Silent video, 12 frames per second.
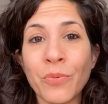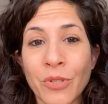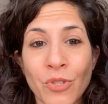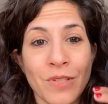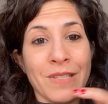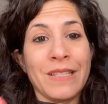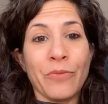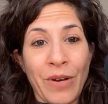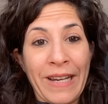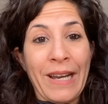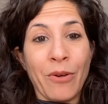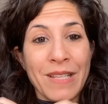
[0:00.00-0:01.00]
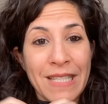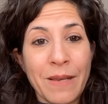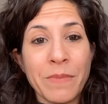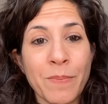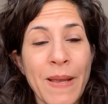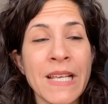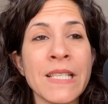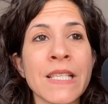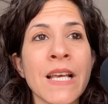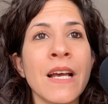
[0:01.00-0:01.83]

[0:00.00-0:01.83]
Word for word: which is right now the same space.